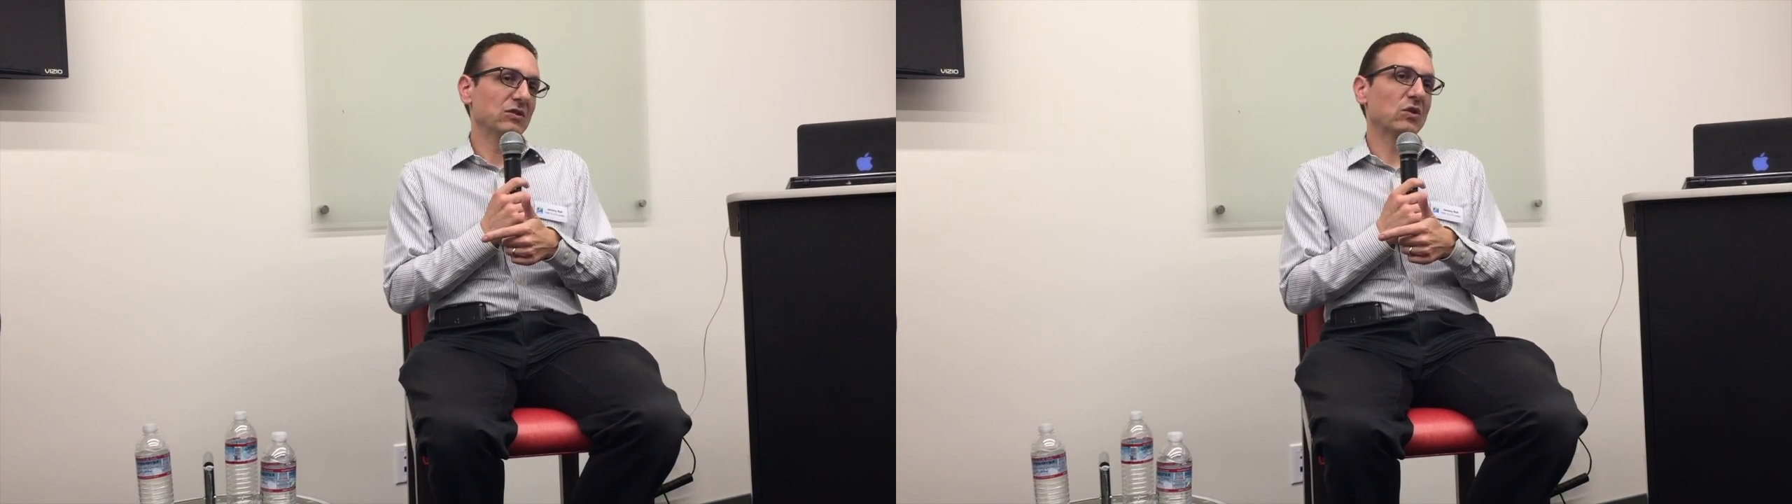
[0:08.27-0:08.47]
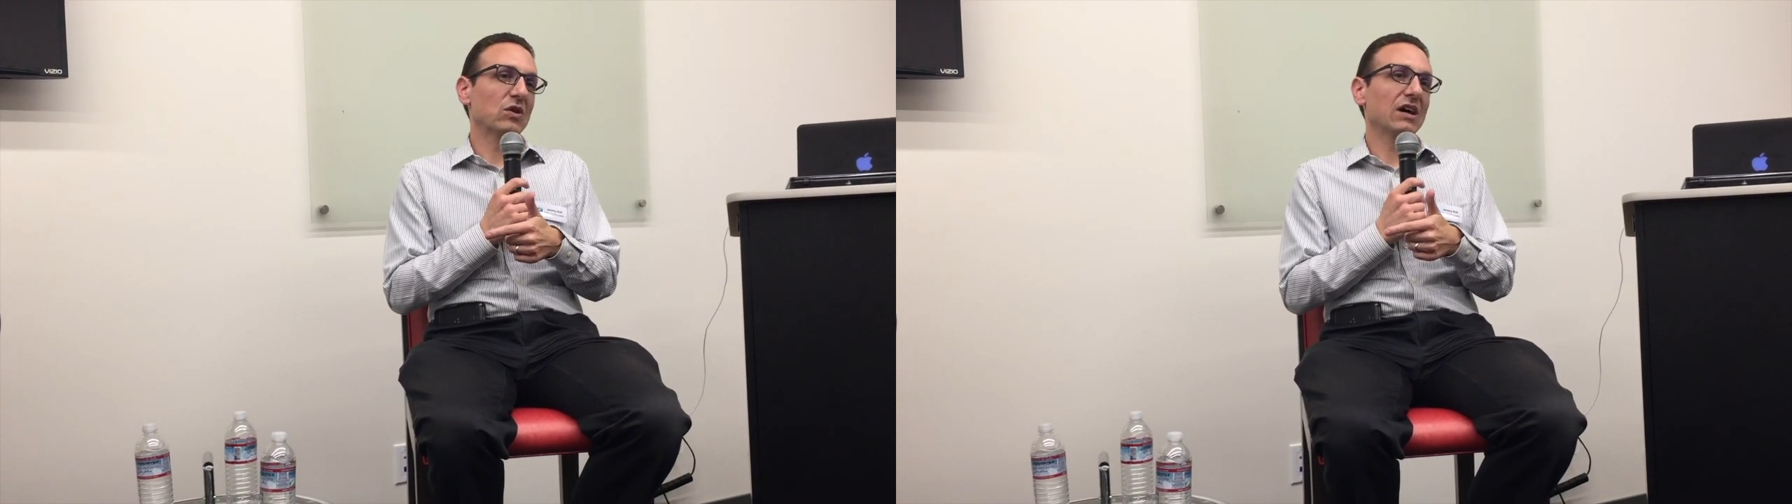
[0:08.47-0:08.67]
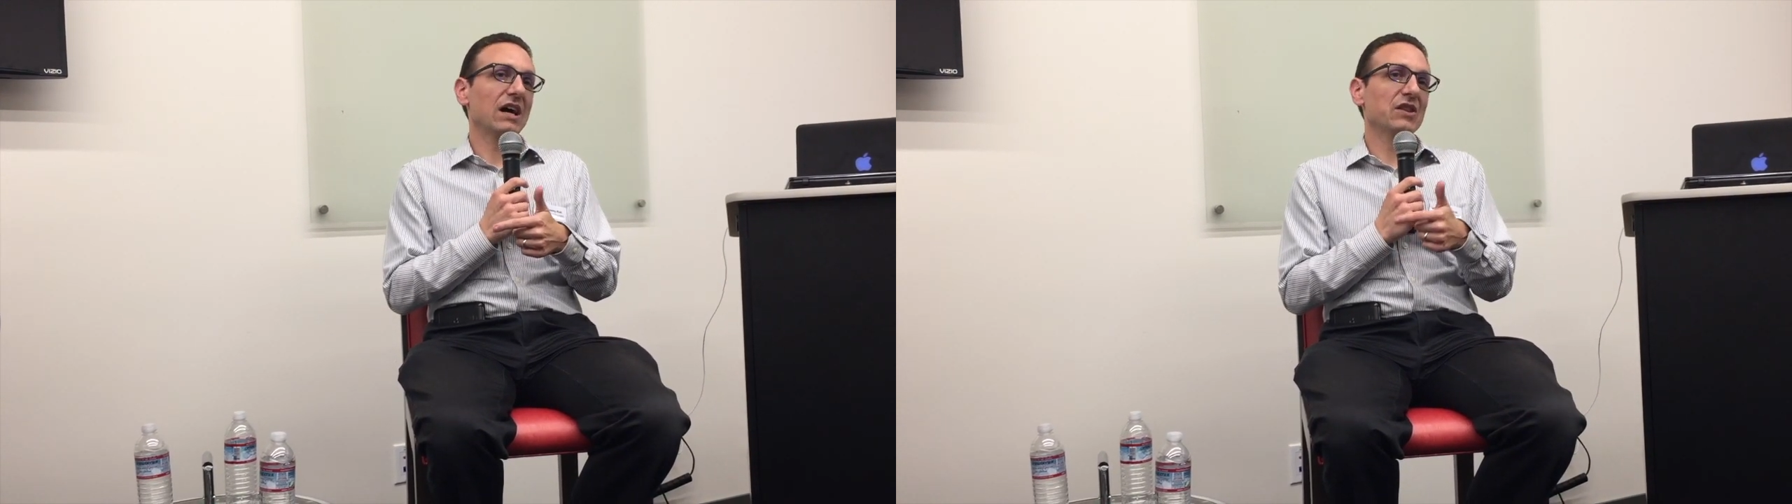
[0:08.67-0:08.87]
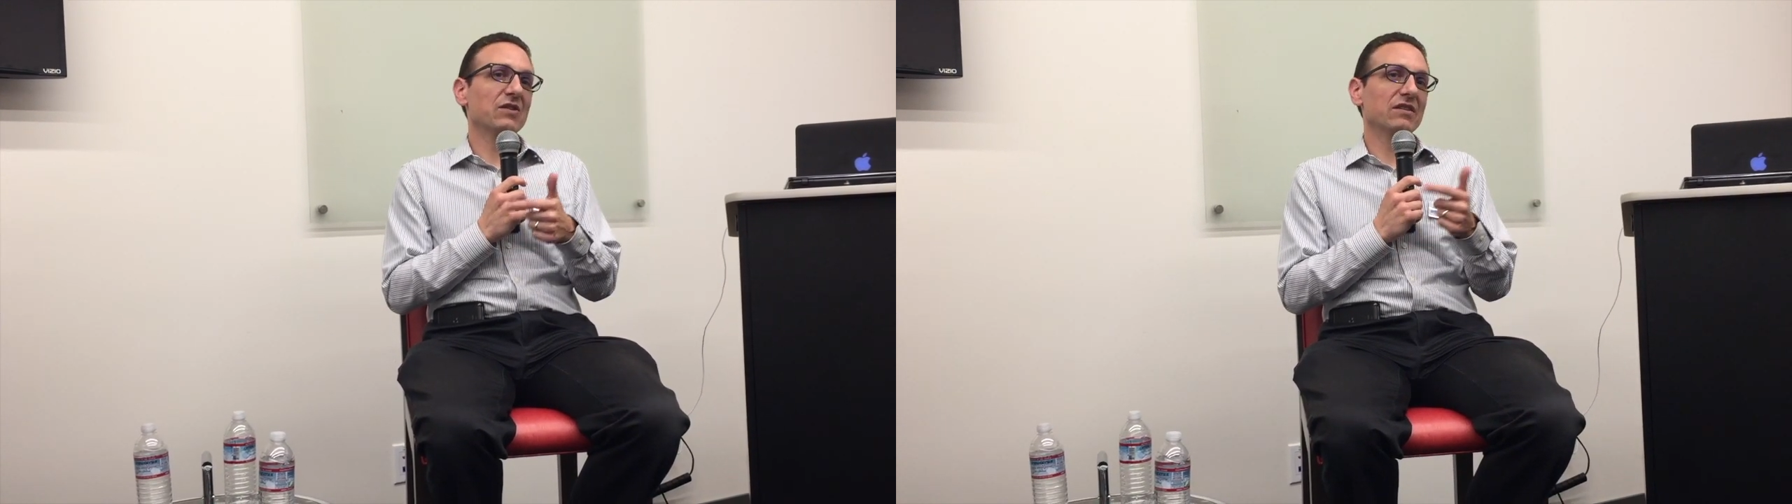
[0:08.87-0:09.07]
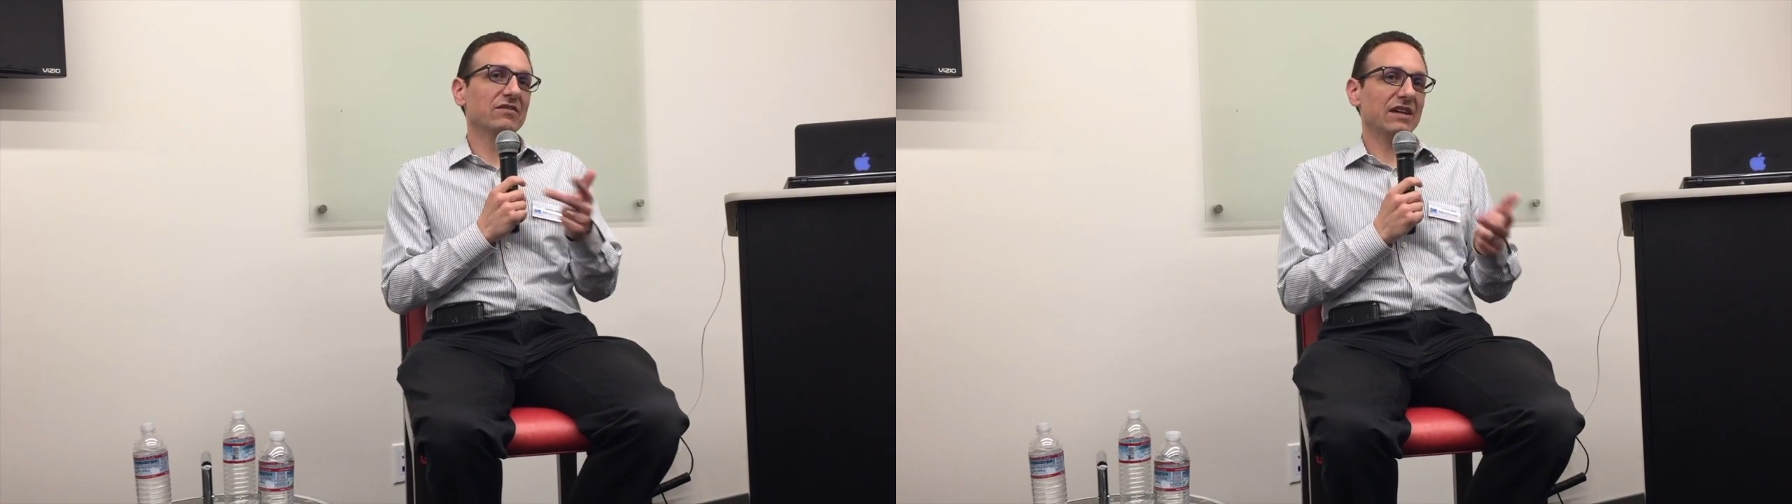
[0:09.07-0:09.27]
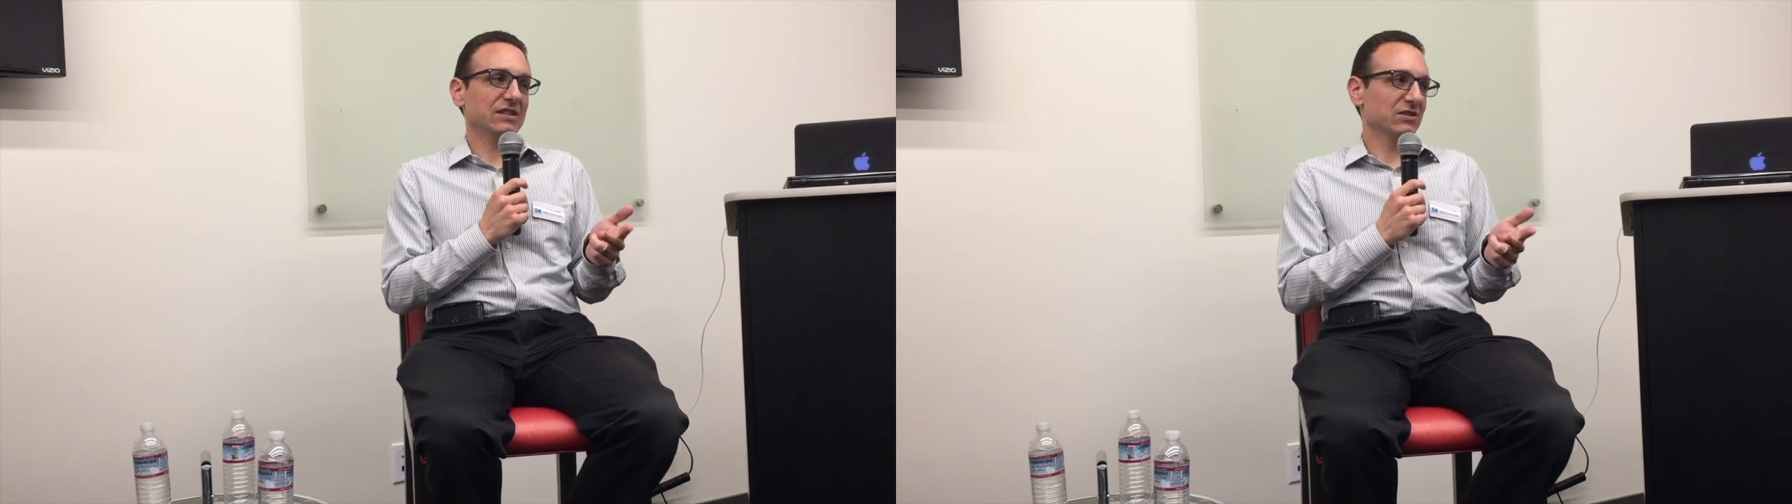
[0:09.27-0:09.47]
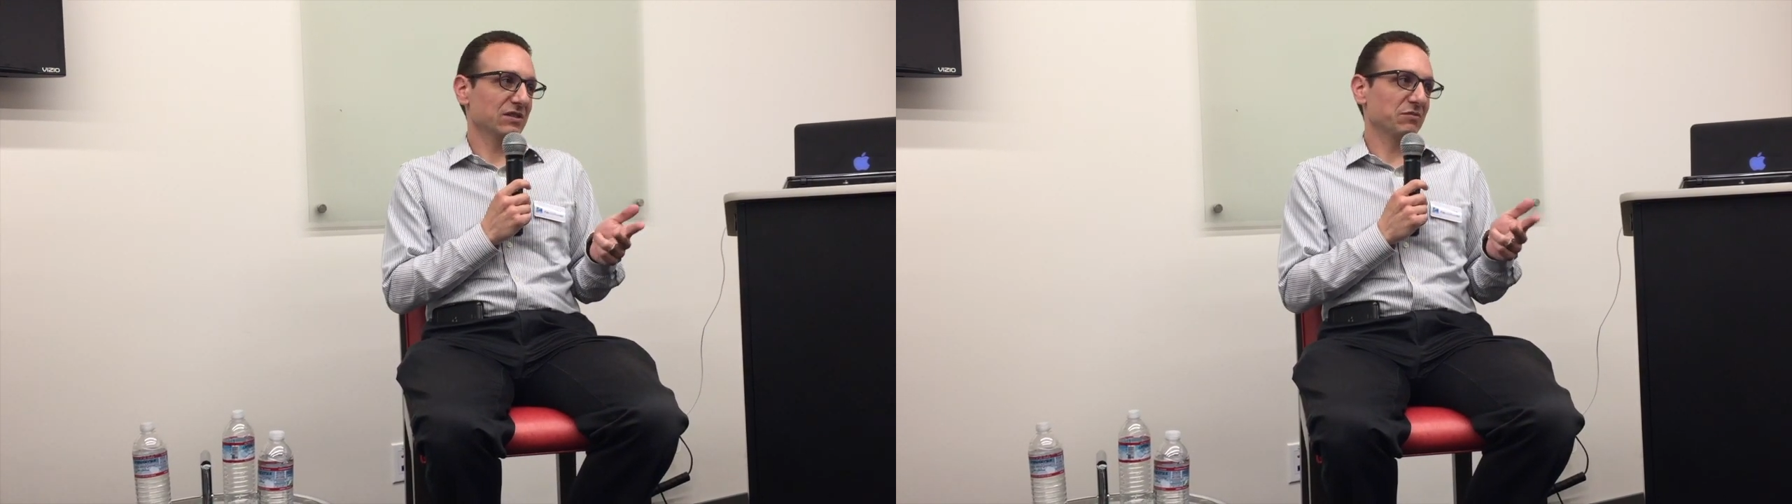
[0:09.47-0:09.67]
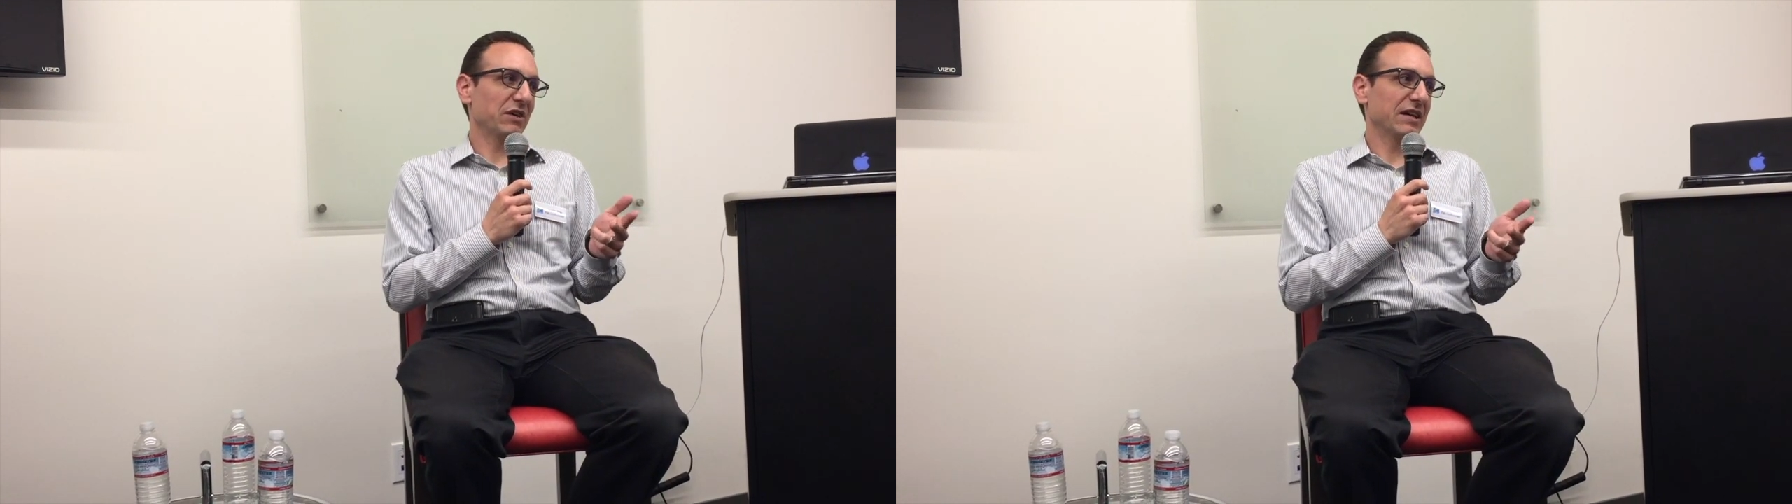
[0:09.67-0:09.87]
or other
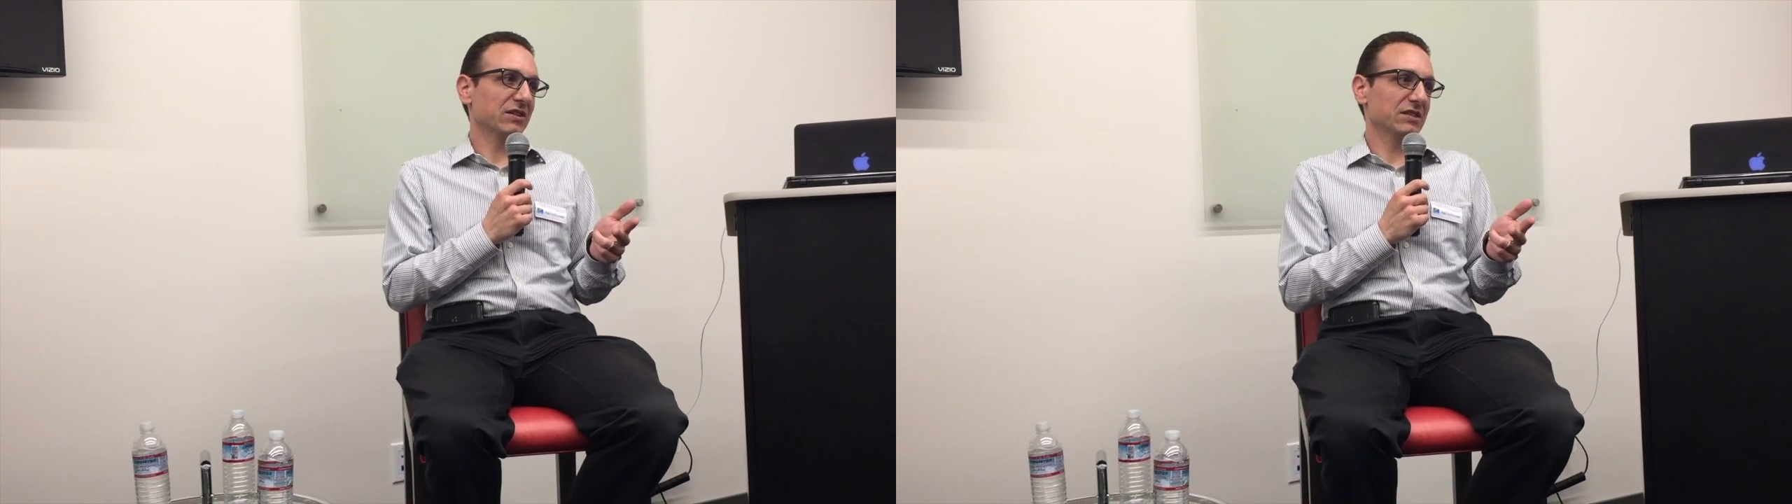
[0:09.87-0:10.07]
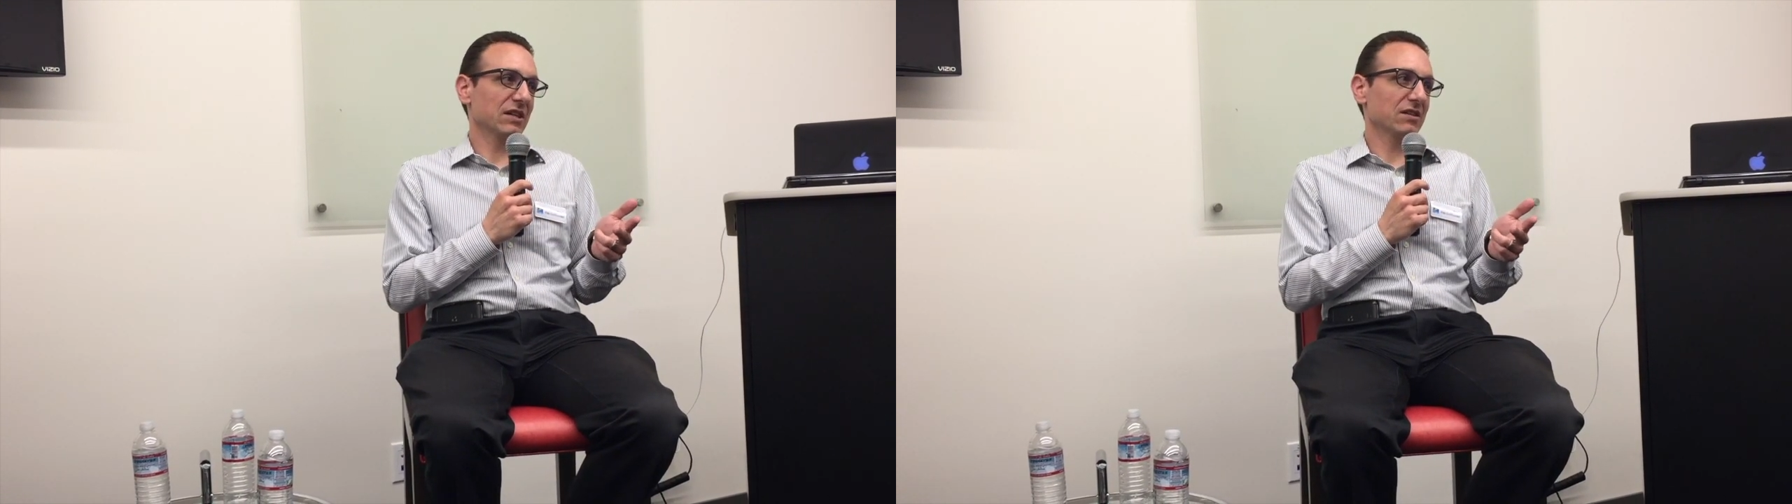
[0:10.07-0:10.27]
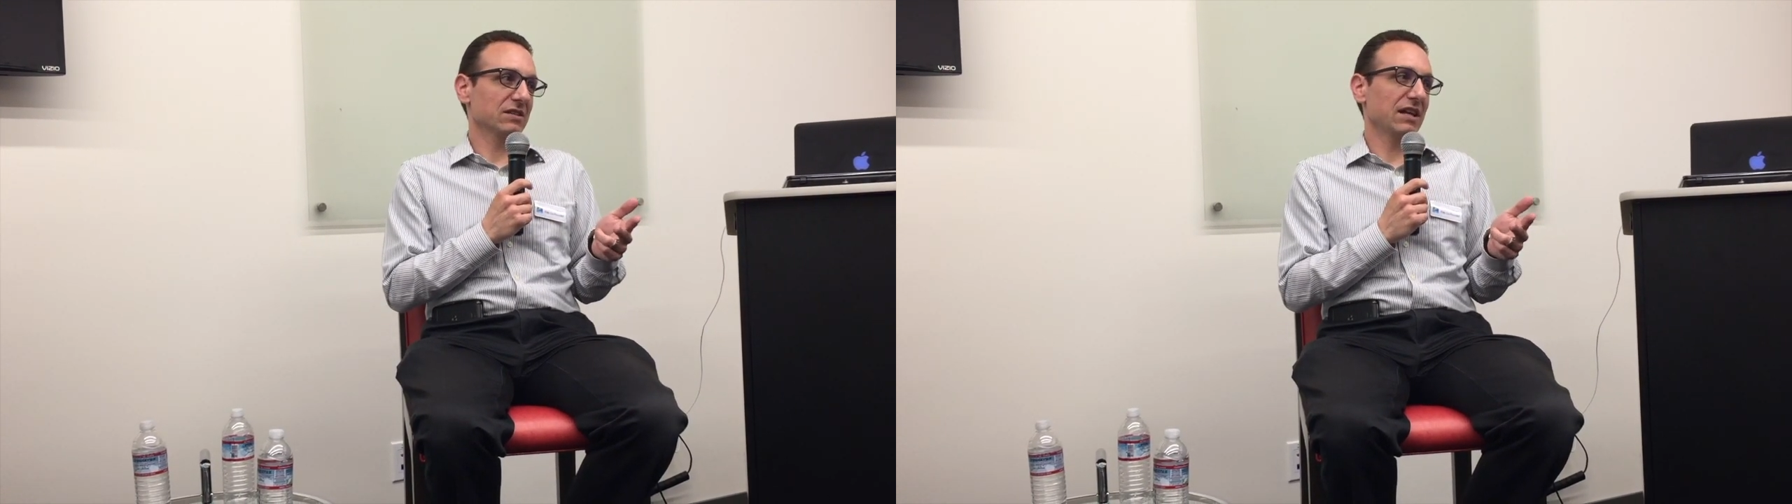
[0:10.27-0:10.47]
investors buying your shares.